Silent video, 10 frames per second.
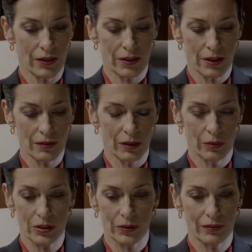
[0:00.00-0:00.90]
theory,
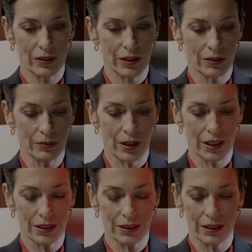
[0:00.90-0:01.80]
we're doing everything
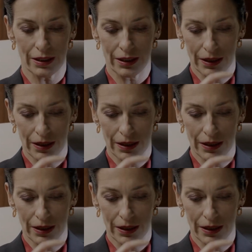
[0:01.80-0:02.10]
right, and yet...